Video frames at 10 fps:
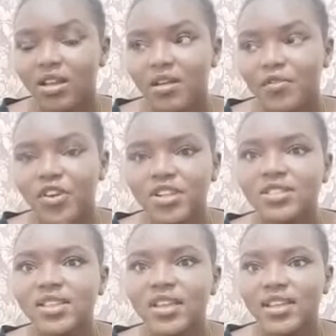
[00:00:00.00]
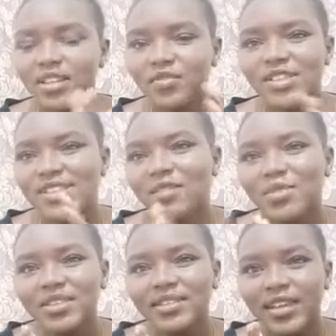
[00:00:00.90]
First, he didn't even tell me
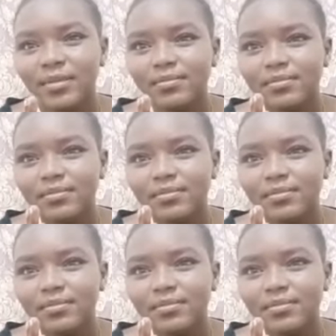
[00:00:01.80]
the name.